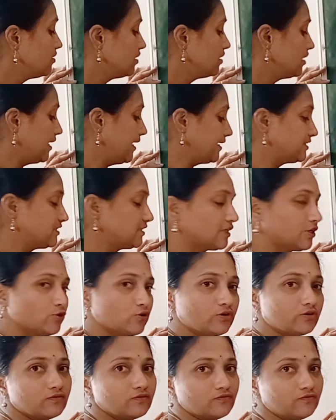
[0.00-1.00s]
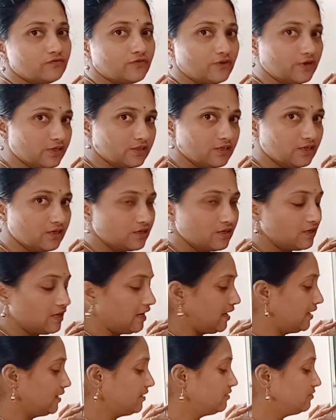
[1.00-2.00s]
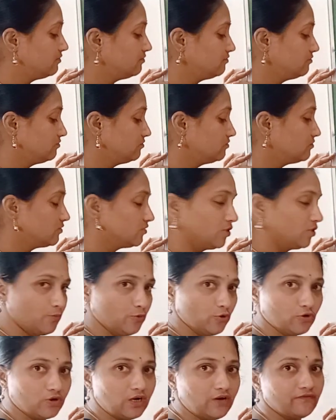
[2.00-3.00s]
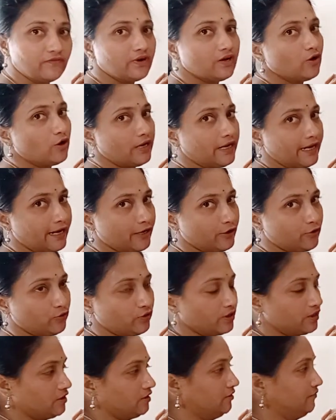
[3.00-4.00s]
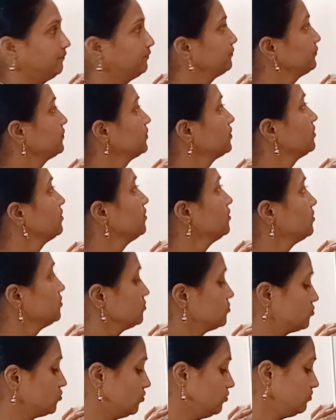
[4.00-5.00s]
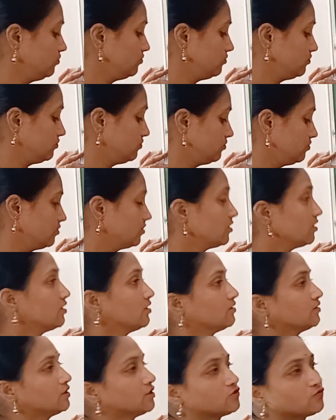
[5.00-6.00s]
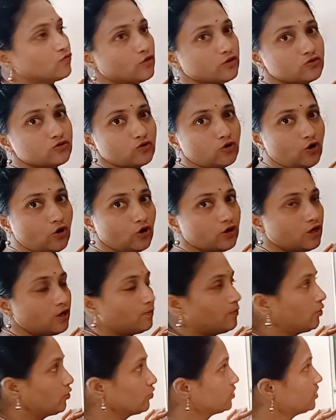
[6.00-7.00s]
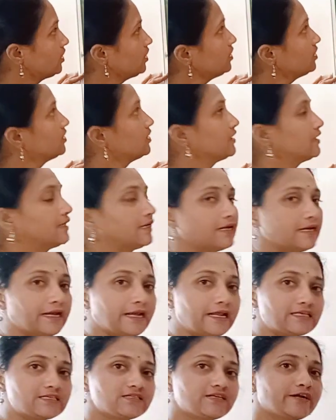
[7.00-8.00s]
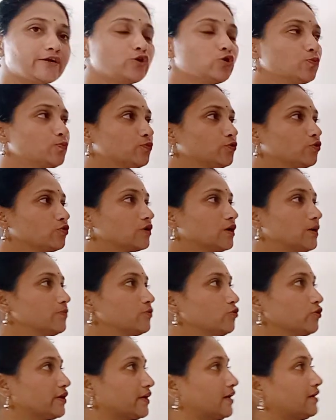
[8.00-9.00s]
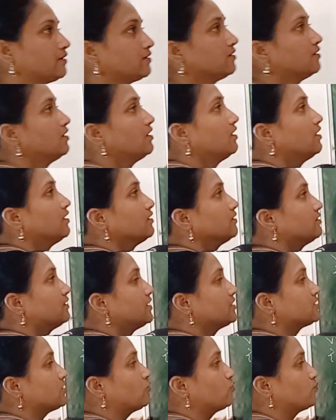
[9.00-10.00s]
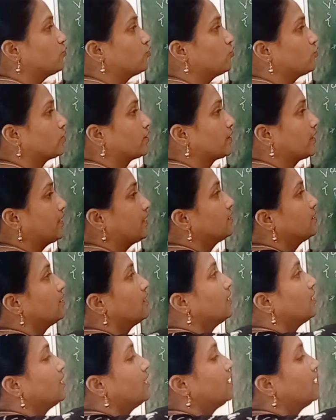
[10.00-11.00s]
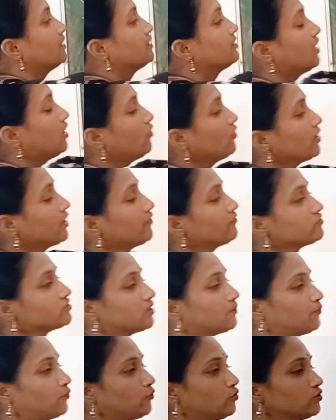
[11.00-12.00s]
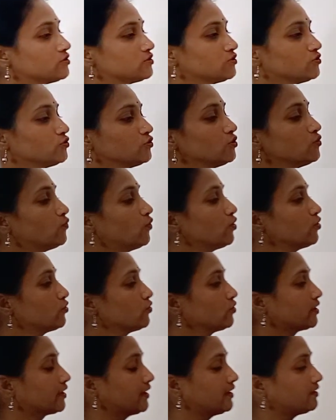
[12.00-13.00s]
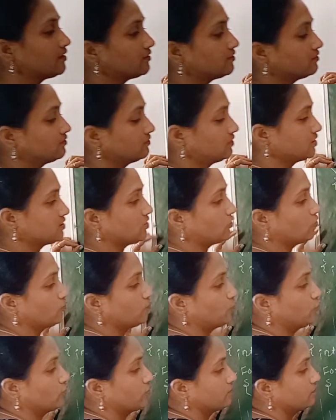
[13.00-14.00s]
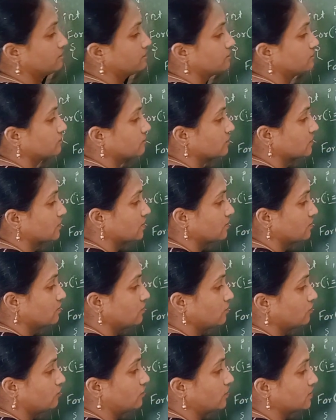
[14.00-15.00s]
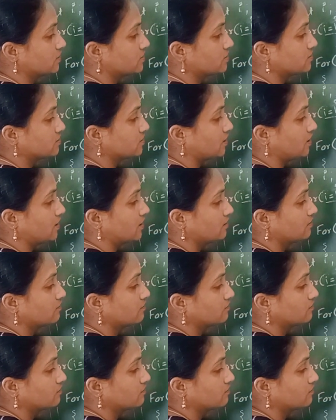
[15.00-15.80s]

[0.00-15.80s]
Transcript: execute further and the program will end over here. So this was all about the nested loop program to get this output. Okay. Now if suppose you want to get this output, 1 star,